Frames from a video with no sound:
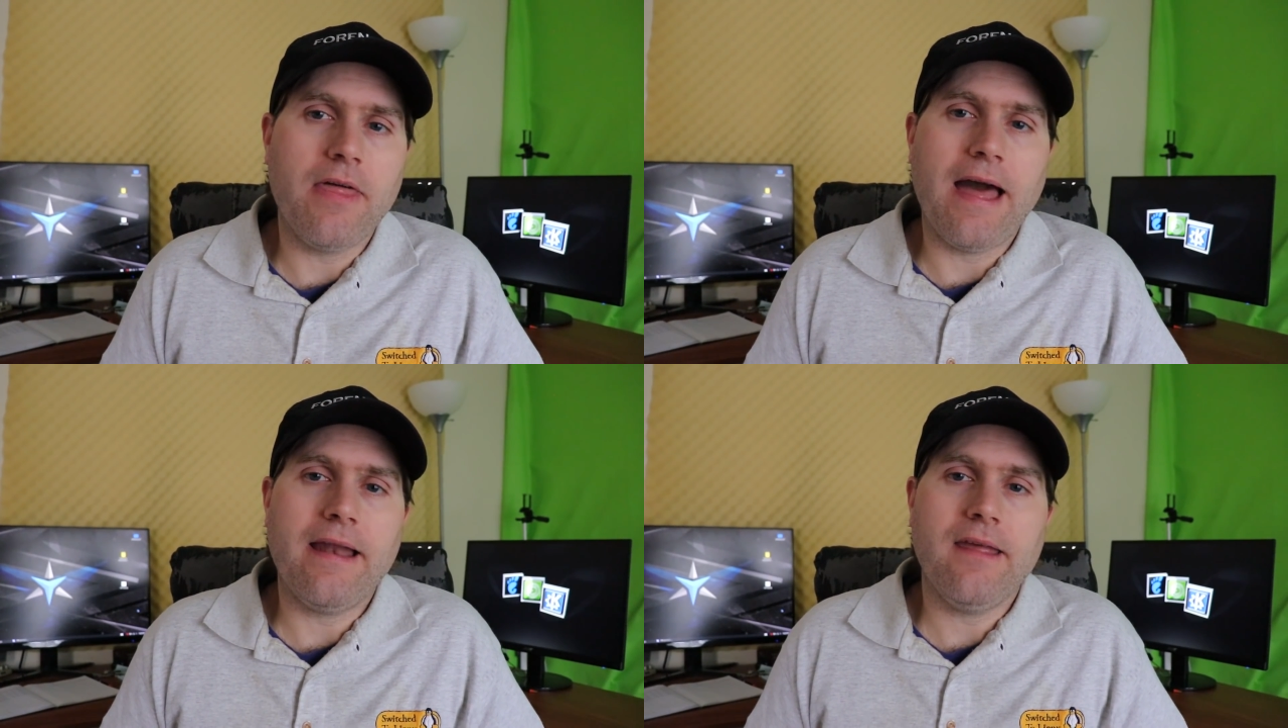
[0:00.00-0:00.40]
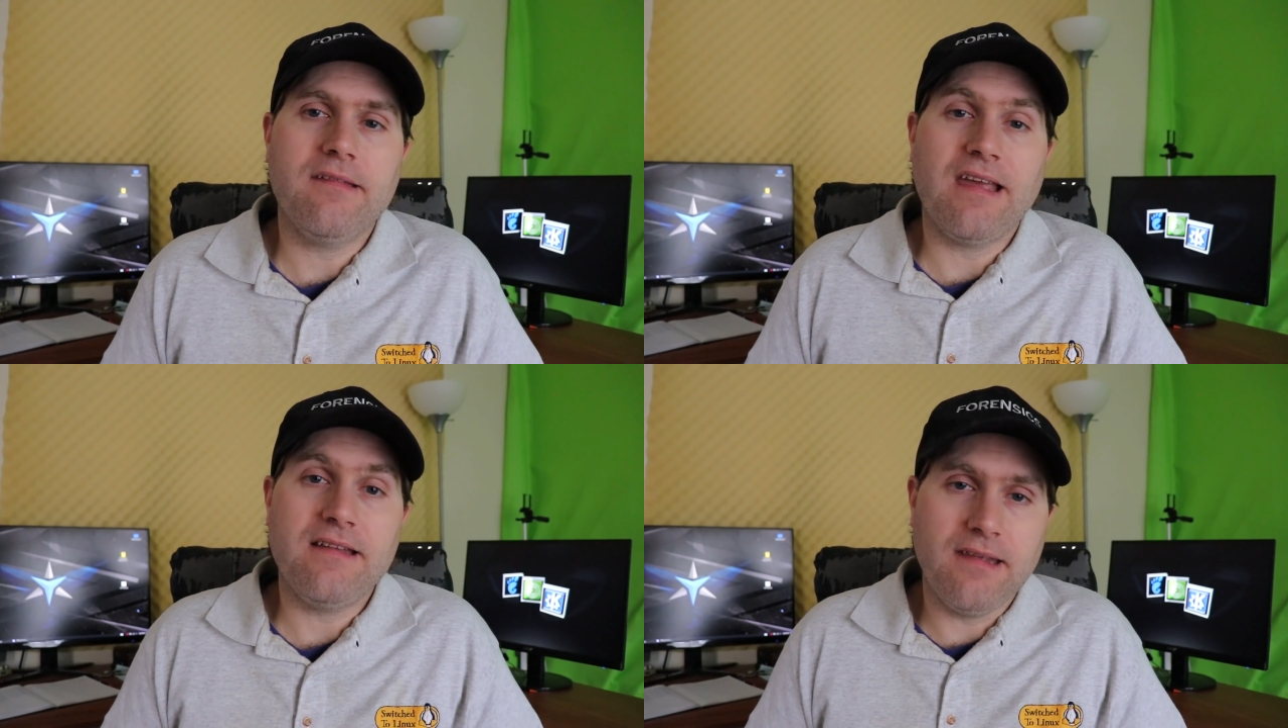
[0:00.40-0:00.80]
that
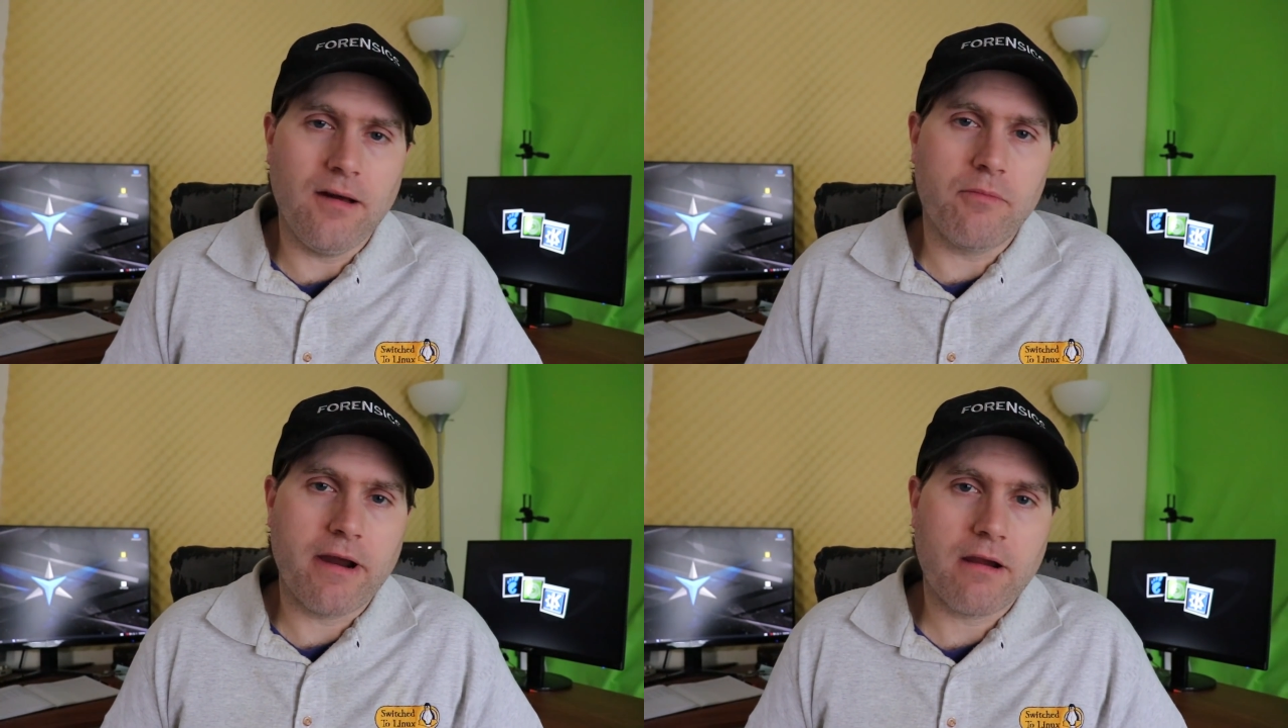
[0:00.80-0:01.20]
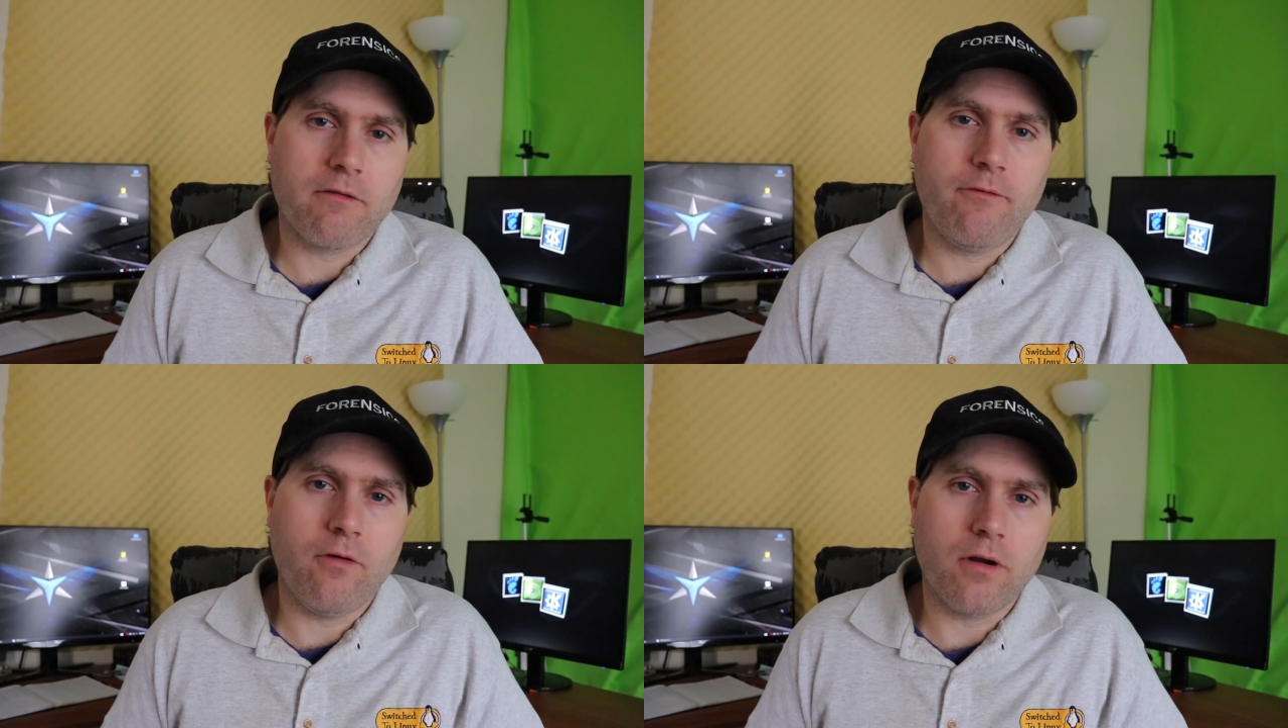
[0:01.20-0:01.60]
is a deal
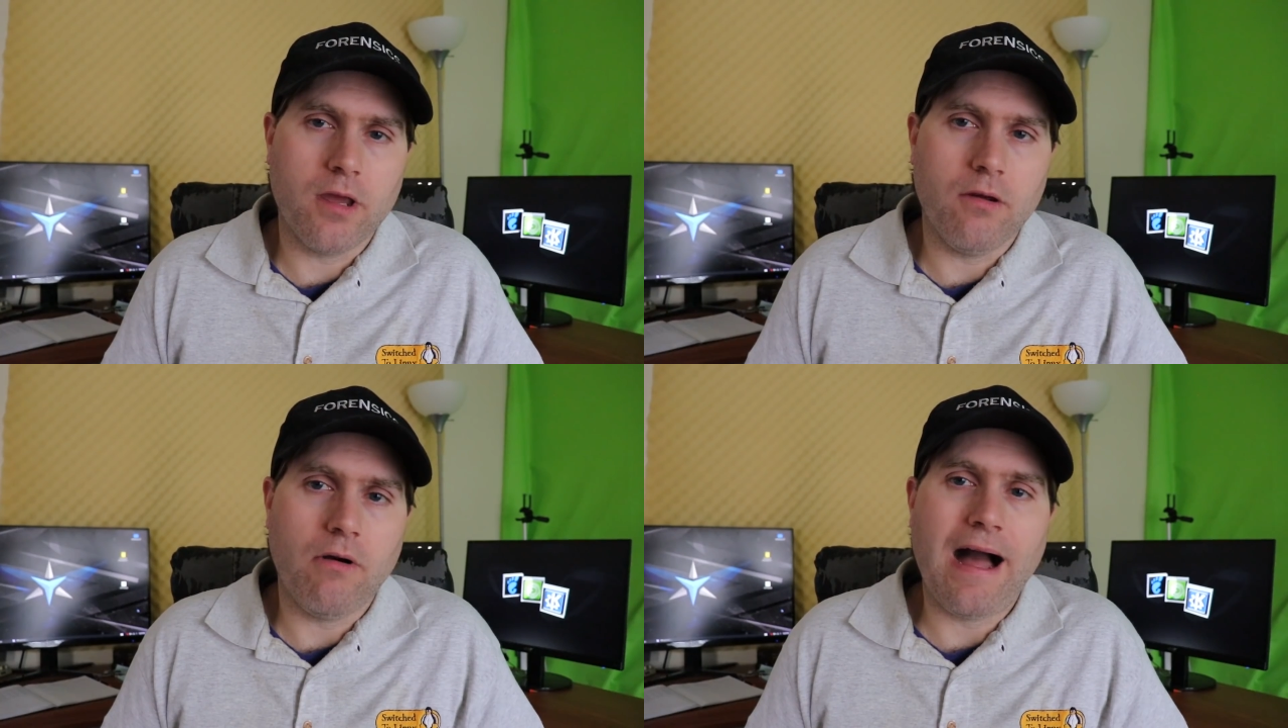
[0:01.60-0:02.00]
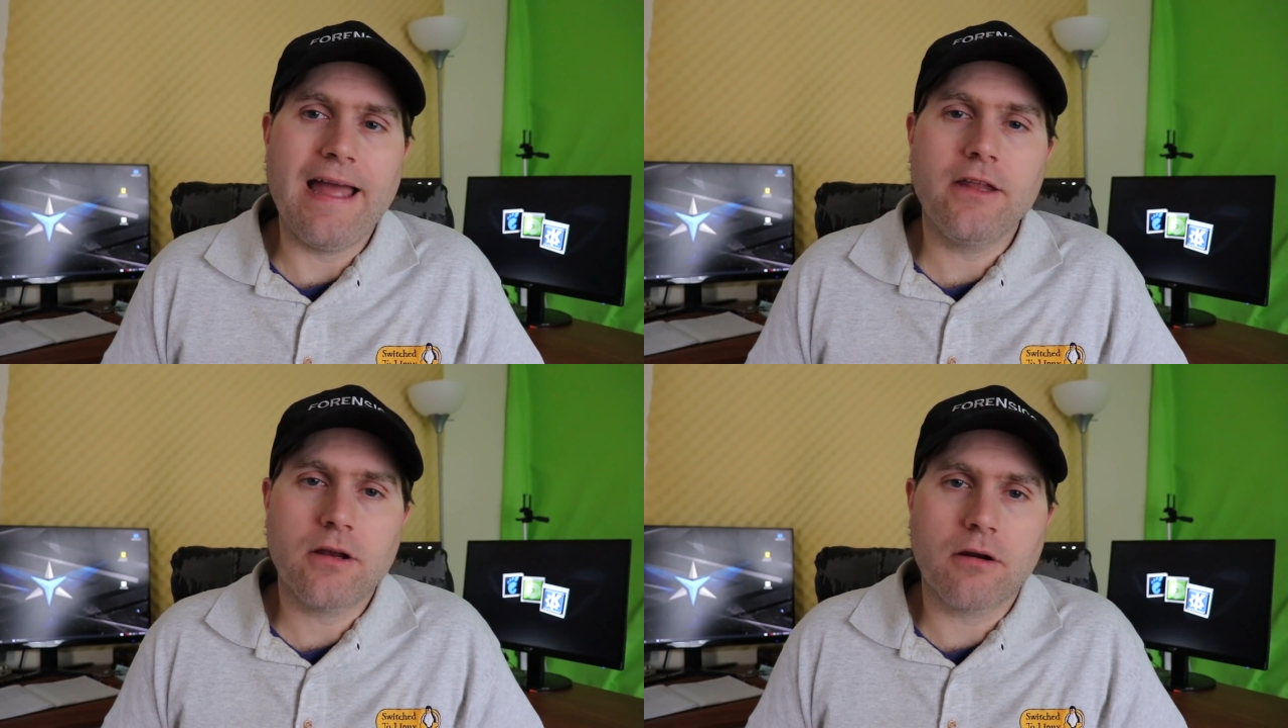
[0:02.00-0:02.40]
breaker for you,
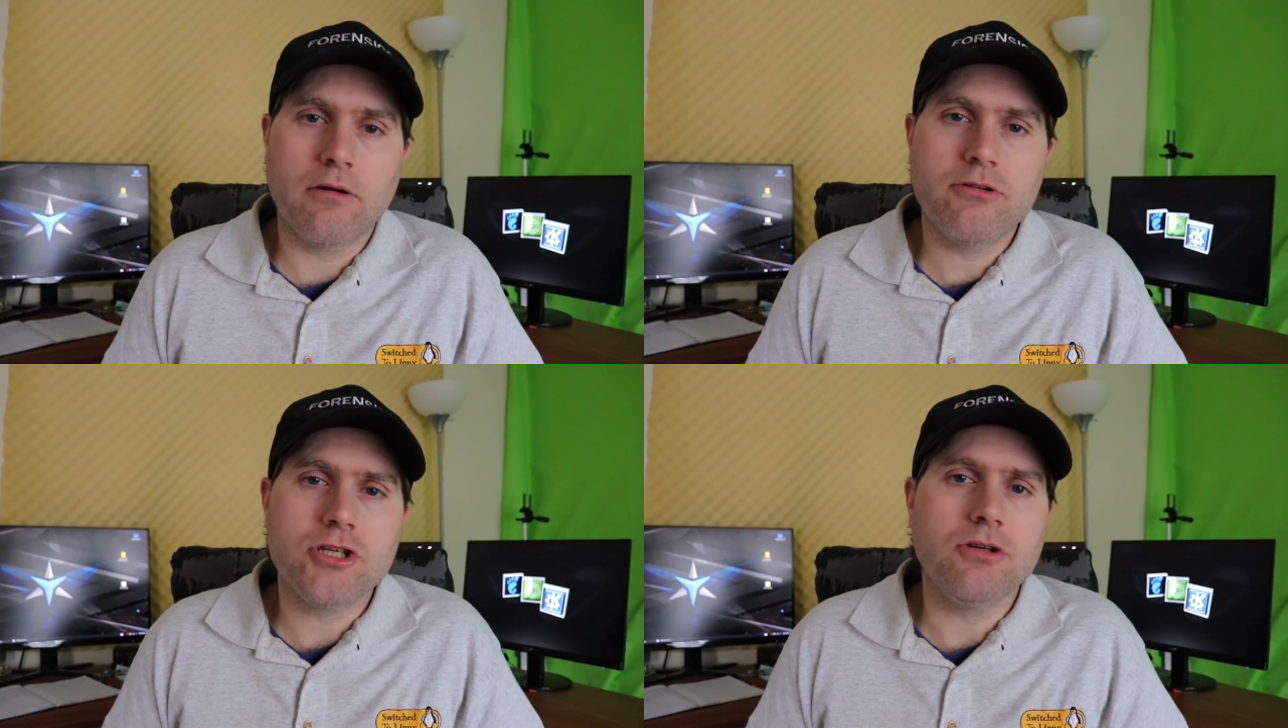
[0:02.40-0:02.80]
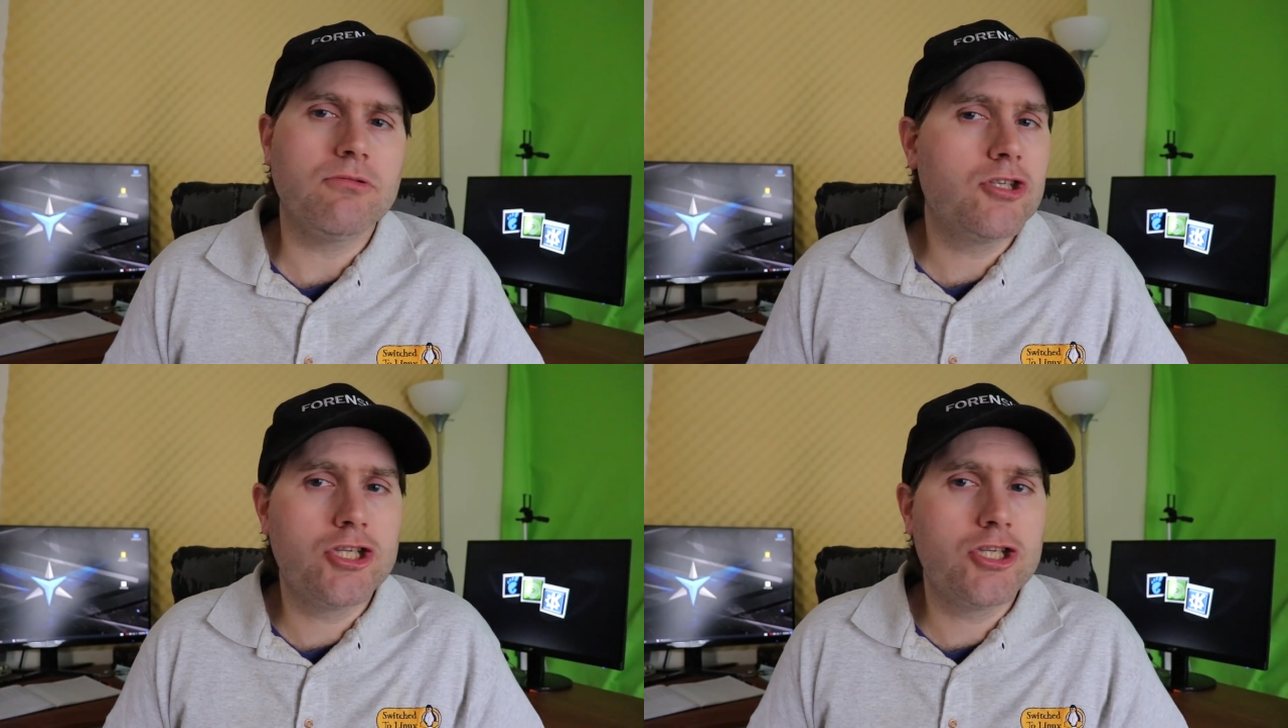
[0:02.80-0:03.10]
I encourage you,